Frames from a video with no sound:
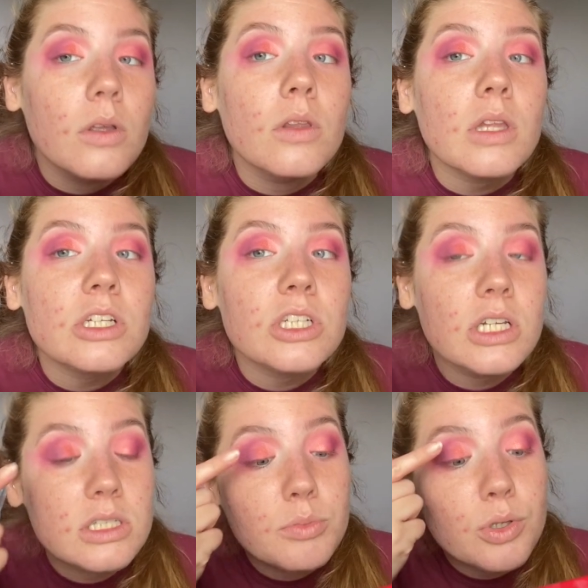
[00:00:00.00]
That shade
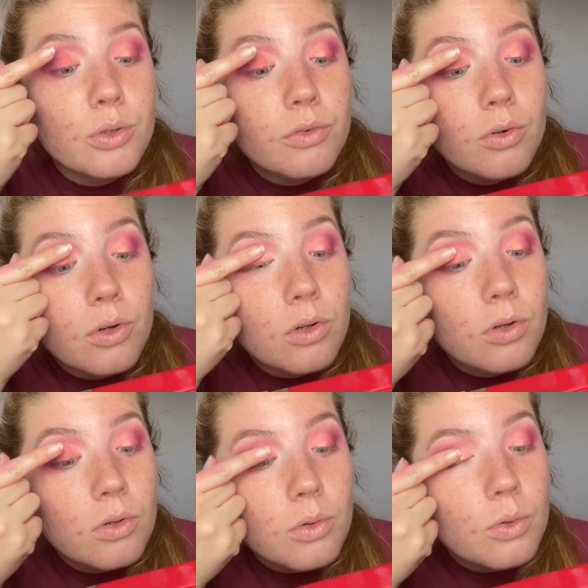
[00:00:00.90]
is beautiful.
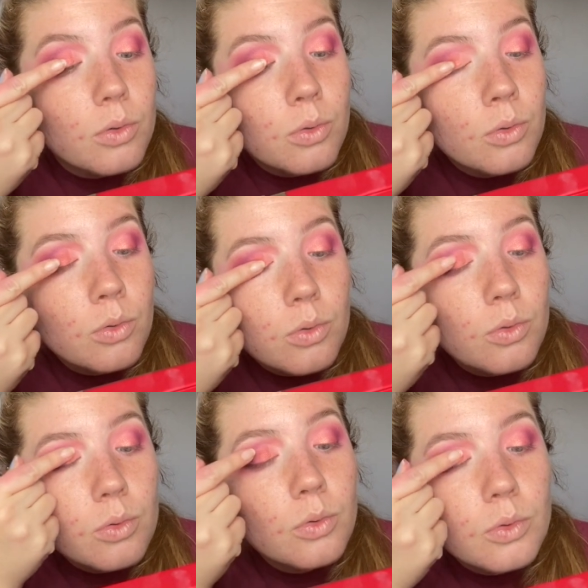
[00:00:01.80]
Ooh,
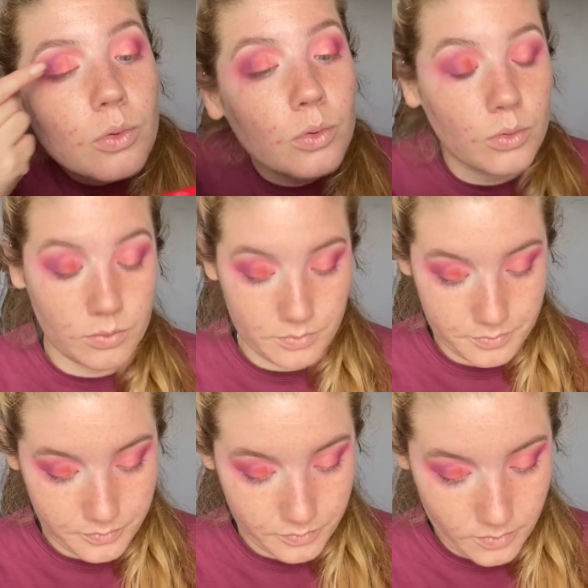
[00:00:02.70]
ooh, ooh, ooh.
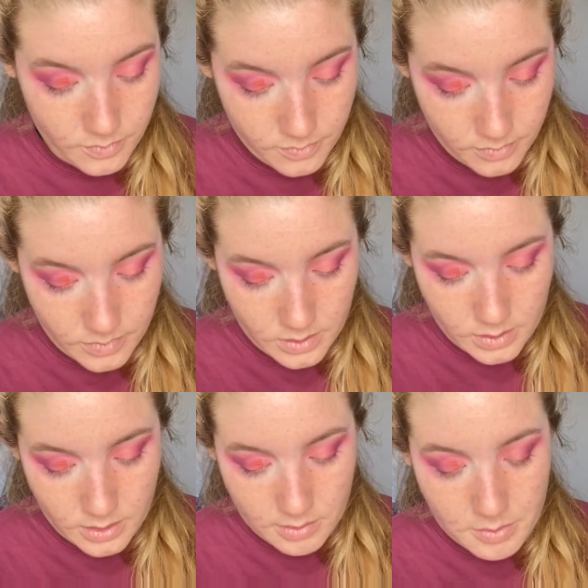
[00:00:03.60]

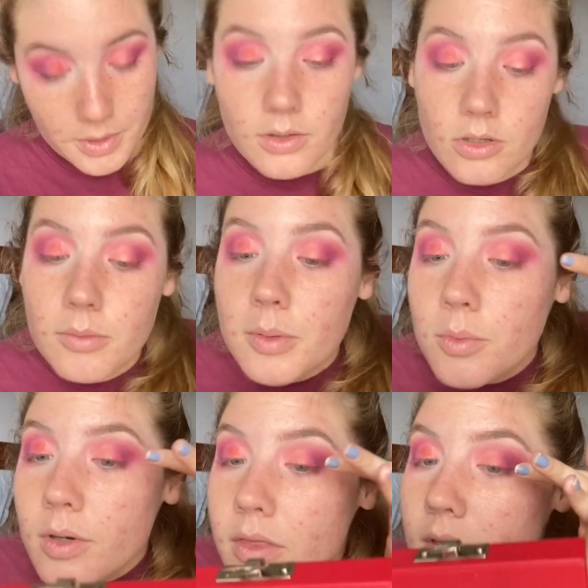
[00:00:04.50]
I'm gonna put a little bit
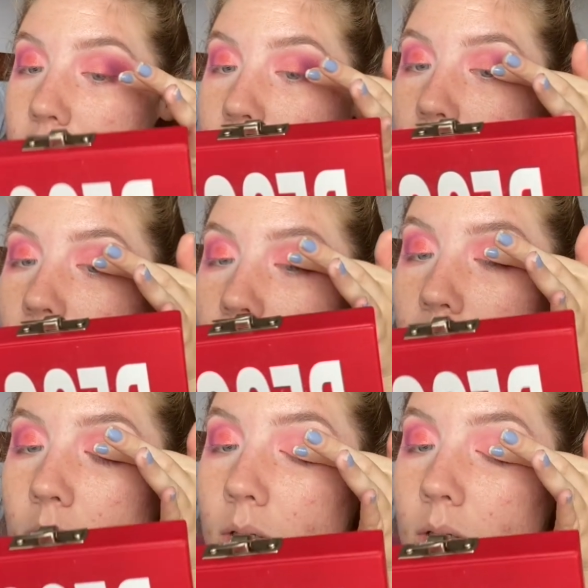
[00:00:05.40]
more on this side.